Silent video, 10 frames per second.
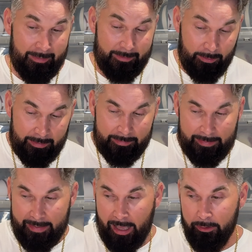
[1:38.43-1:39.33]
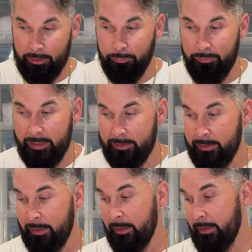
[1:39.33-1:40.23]
So let's see how they fit.
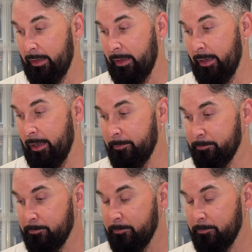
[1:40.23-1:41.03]
And